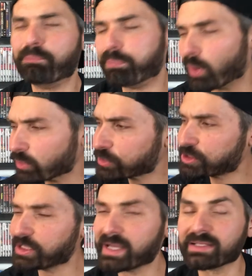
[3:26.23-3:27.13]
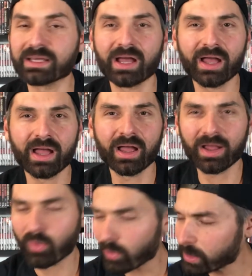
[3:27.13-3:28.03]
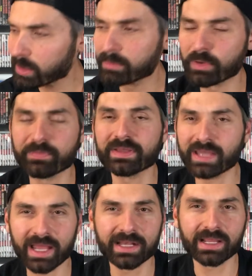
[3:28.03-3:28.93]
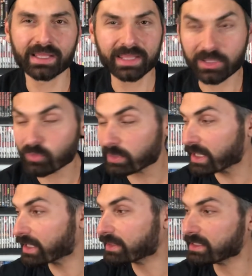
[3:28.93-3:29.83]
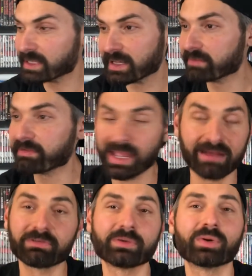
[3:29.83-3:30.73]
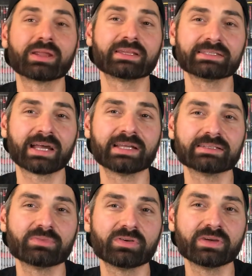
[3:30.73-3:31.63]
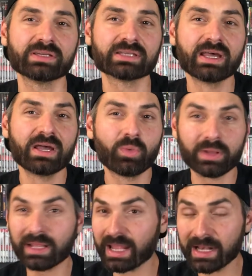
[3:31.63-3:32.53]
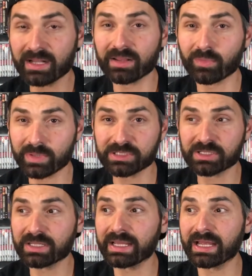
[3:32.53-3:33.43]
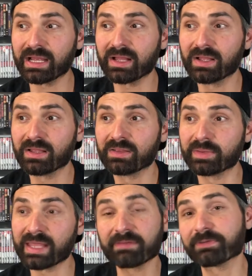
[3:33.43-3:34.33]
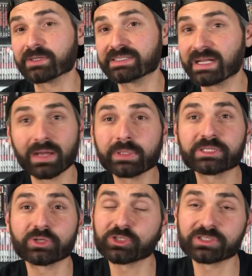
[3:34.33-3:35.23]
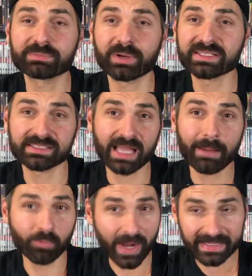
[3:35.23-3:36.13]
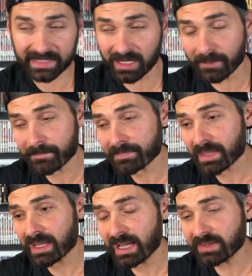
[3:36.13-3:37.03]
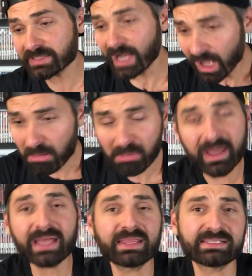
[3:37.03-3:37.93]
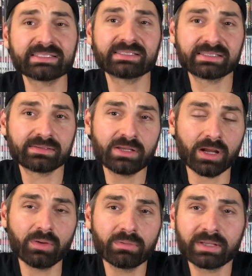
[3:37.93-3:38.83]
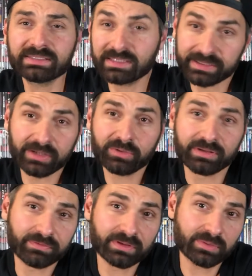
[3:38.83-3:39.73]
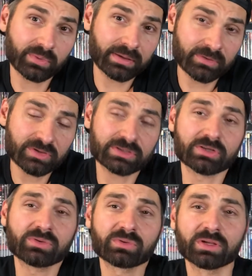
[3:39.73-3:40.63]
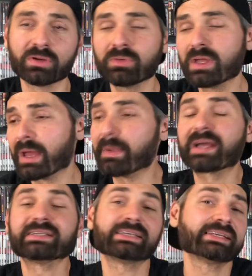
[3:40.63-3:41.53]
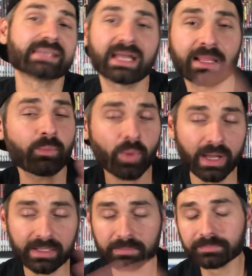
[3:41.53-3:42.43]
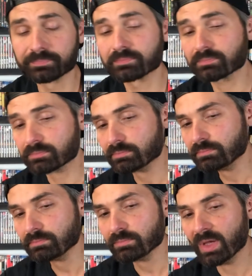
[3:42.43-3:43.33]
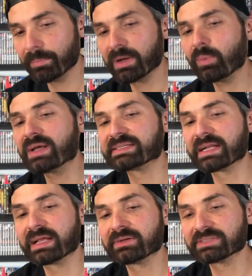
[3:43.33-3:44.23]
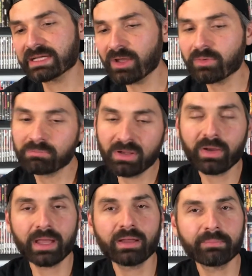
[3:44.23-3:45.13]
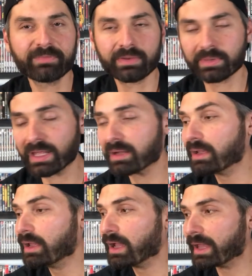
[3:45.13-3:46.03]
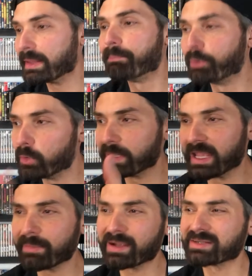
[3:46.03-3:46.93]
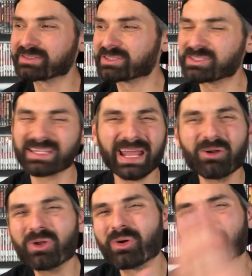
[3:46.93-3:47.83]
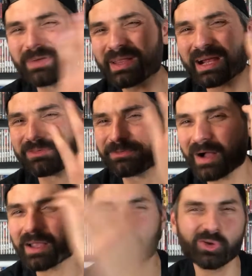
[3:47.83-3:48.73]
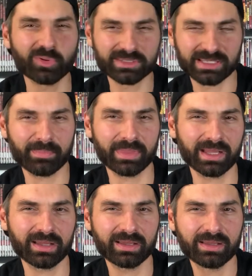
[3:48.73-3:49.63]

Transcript: bullshit horror movie ending that you get at the end of every one of these kinds of movies. When it ended originally with that first ending, I wish I would have just pressed stop right there. I was like, oh, okay, that's you know, that's a little different than what I'm used to. You know, I'm not gonna say exactly what, but it wasn't, and I was like, oh, okay, I'm fine with that. And then boom, it came back and was just, I don't know, it felt like a fuck you or something